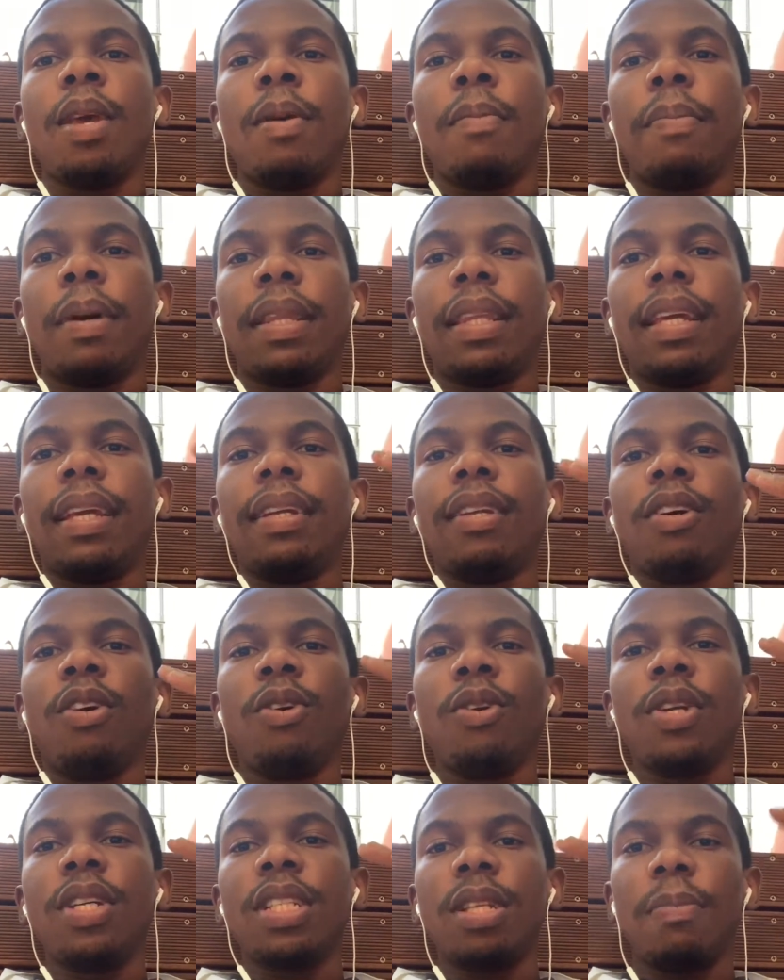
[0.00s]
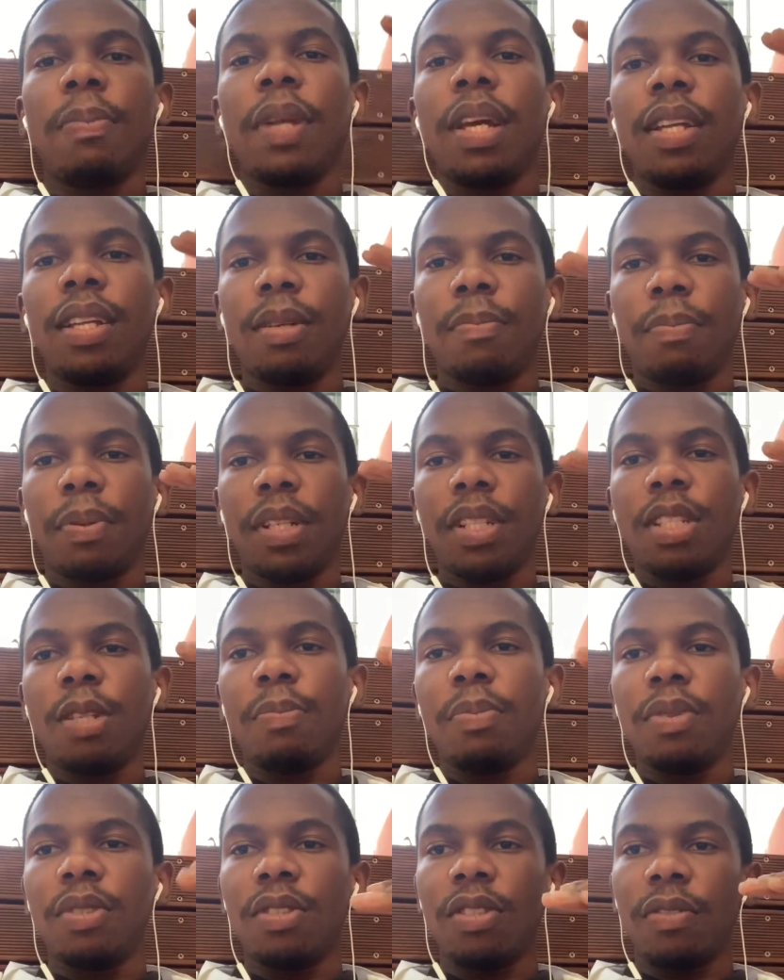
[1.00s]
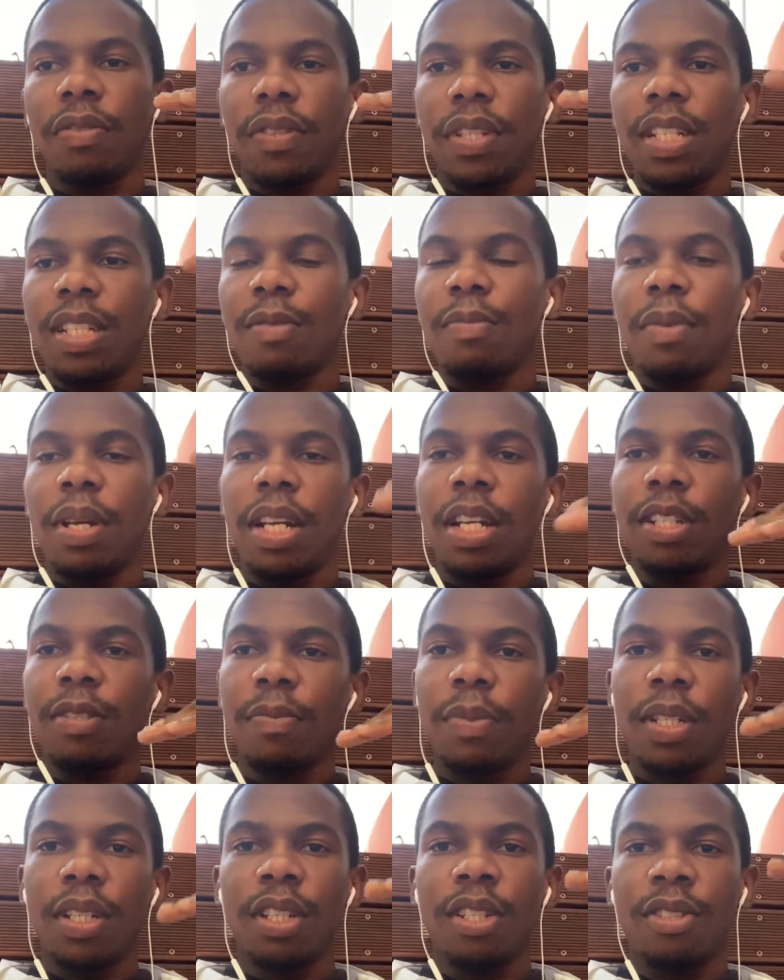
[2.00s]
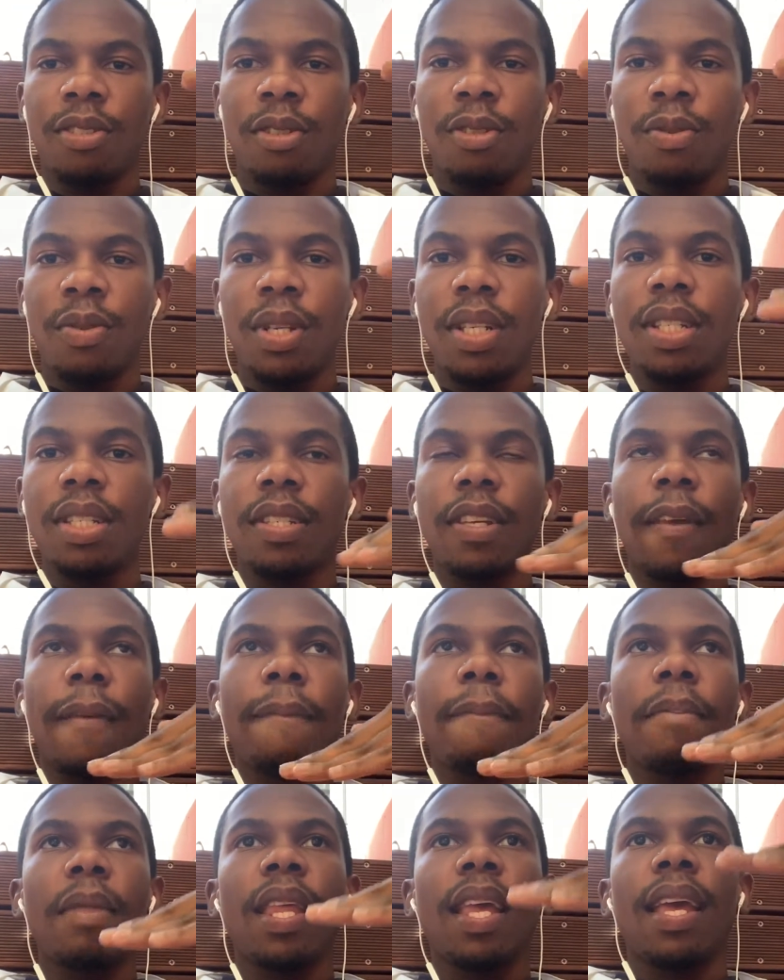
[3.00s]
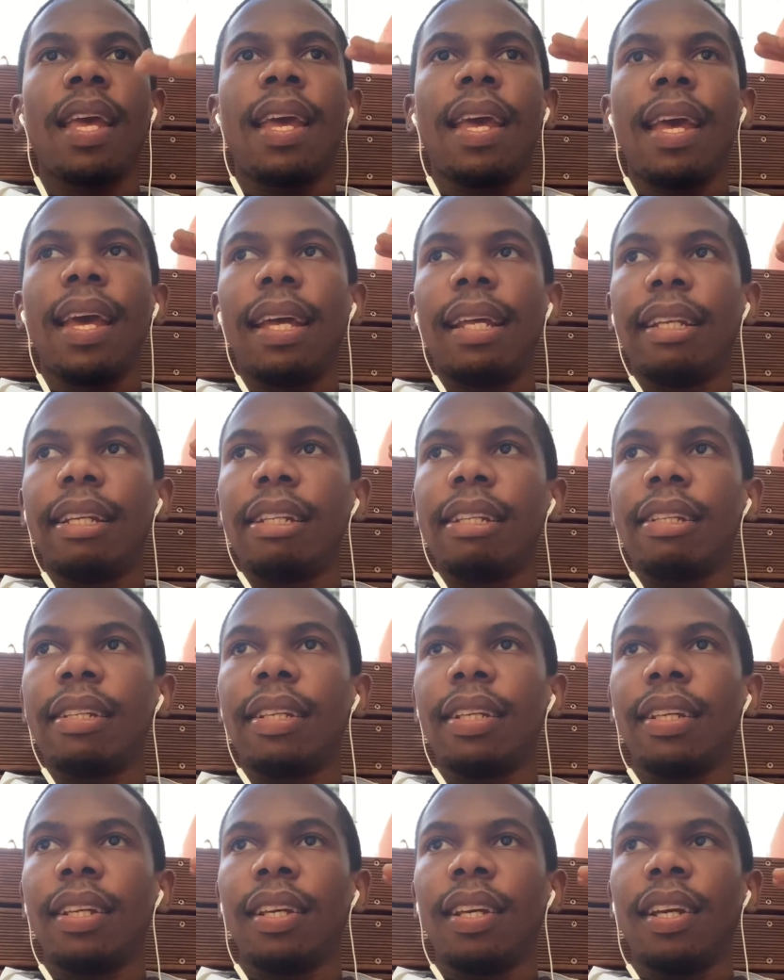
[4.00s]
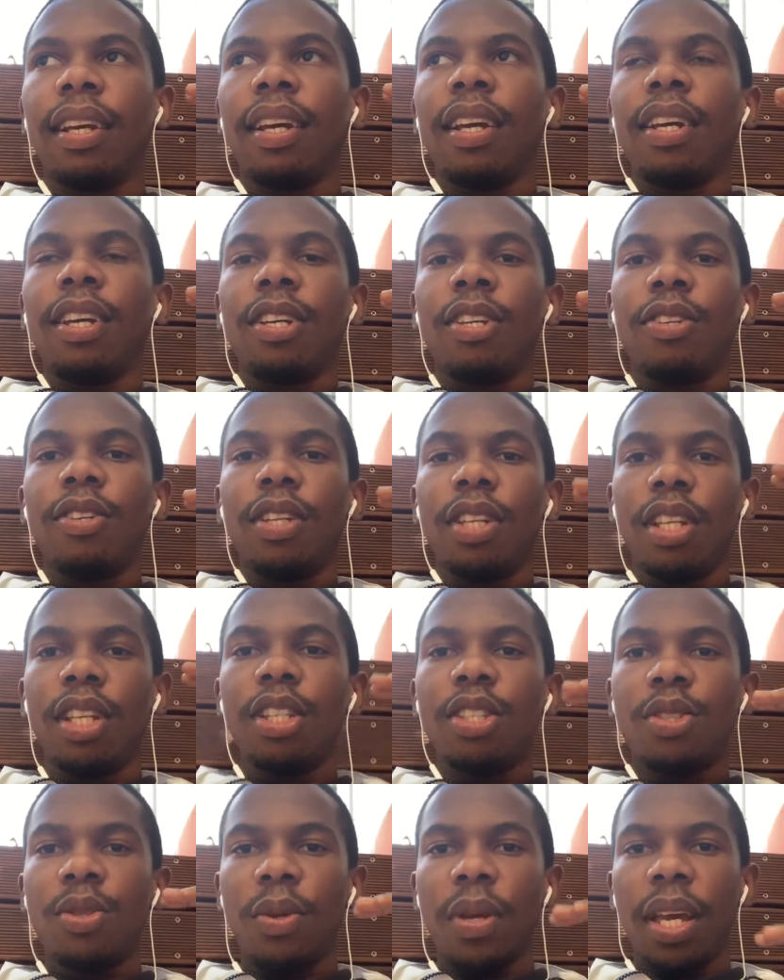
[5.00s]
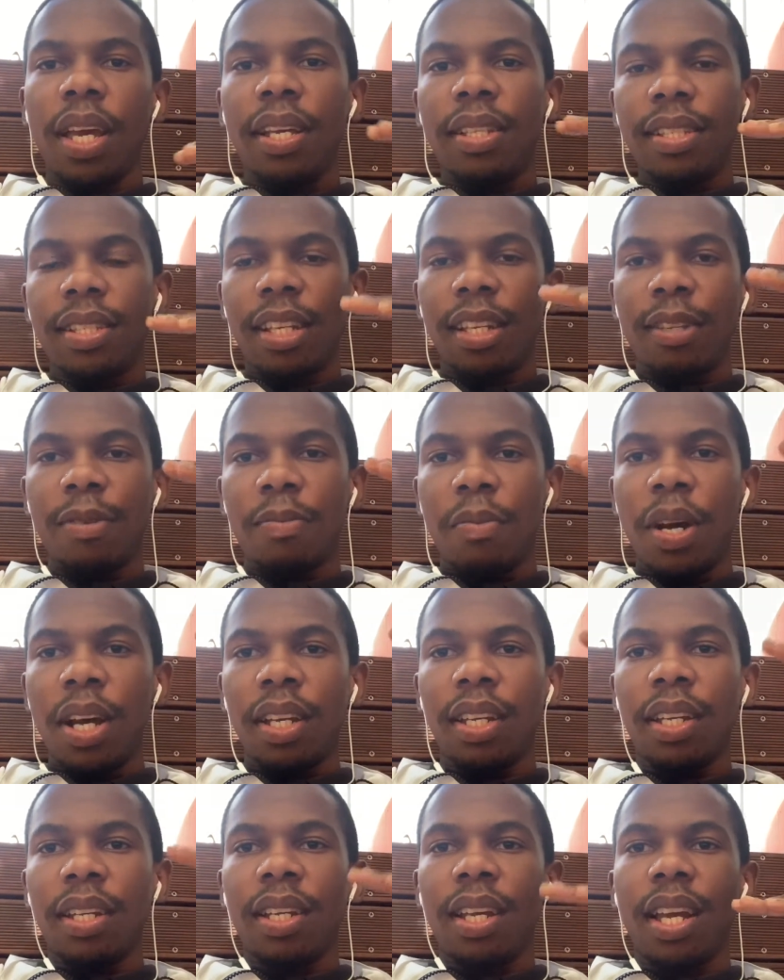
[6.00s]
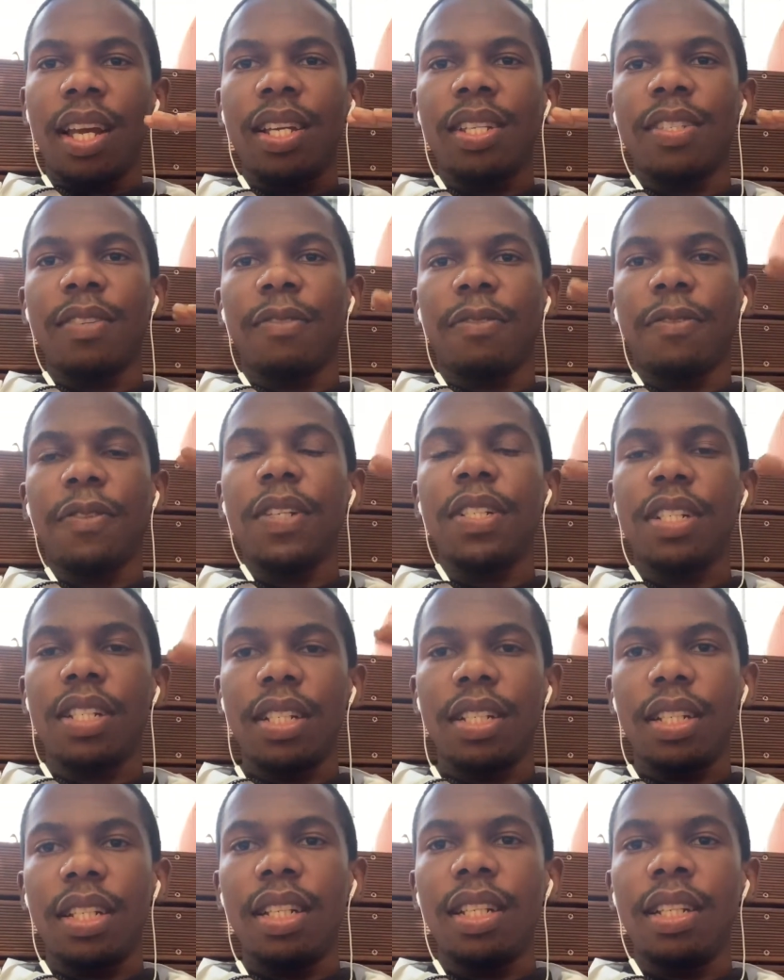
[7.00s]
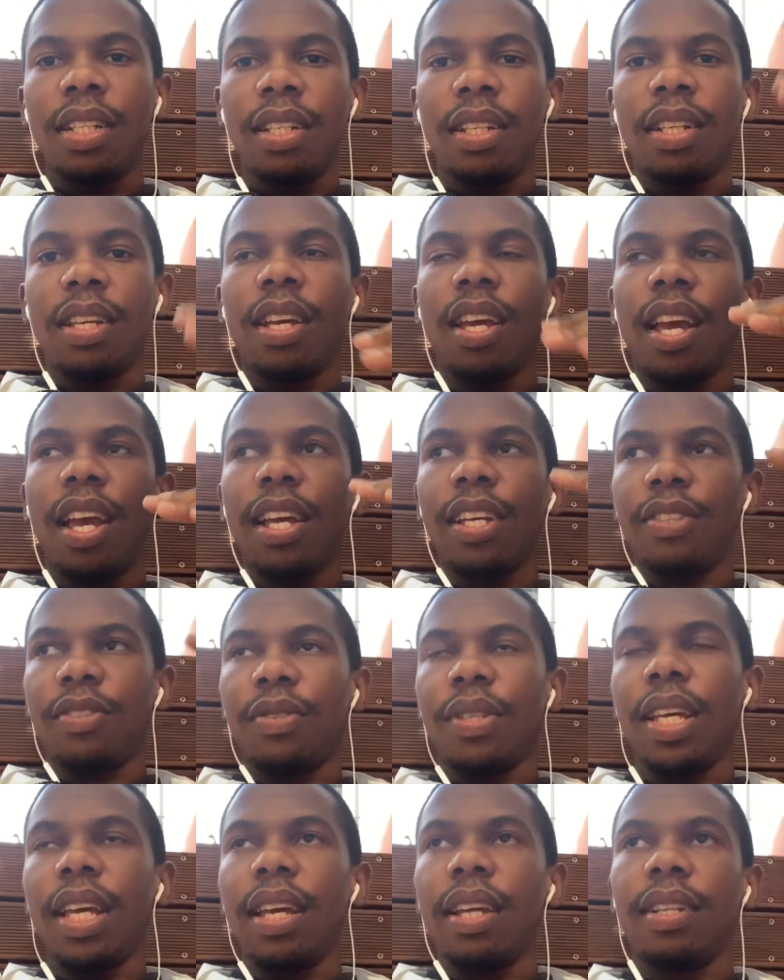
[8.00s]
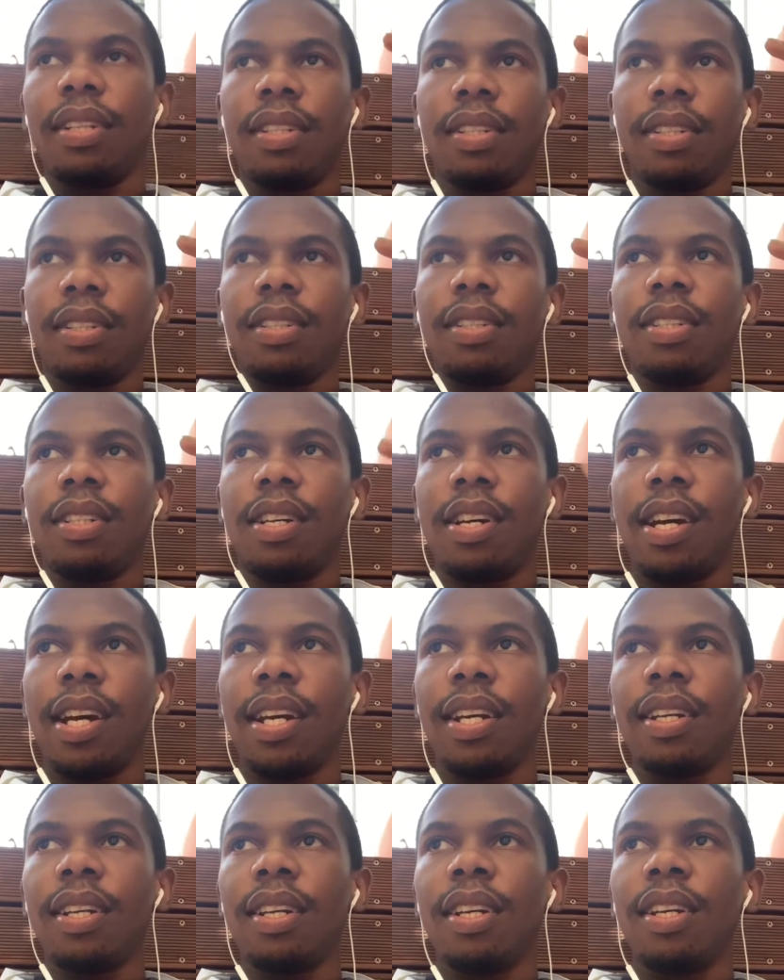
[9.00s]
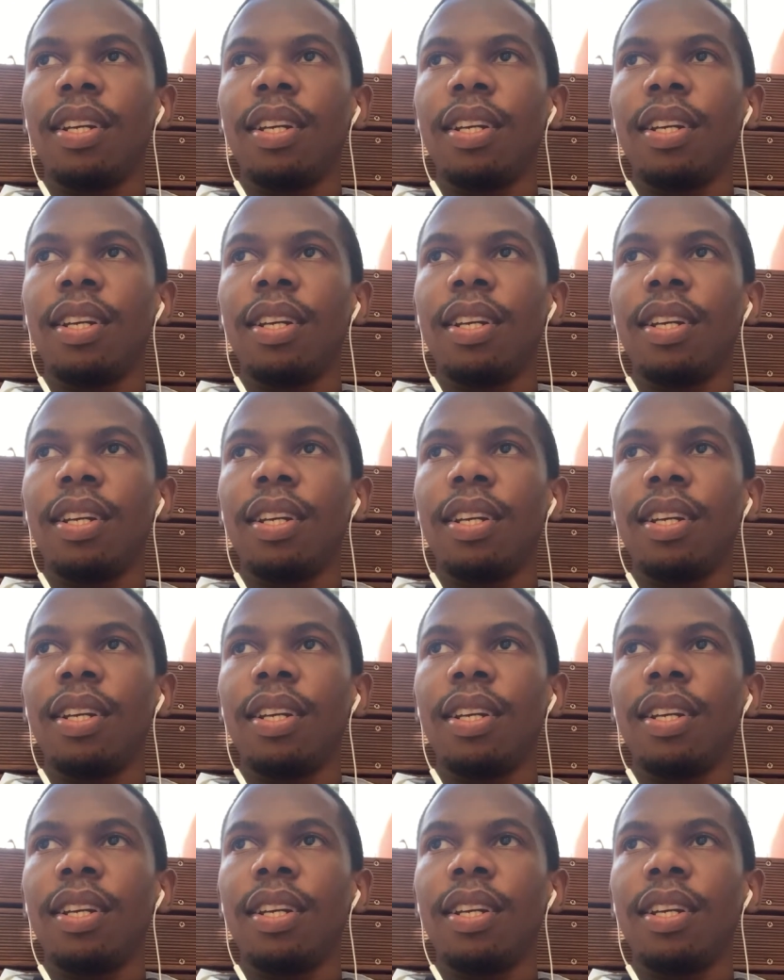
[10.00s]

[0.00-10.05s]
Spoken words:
But then always apply the principles of risk management as always. And you need to enter the market as efficiently as you can, right?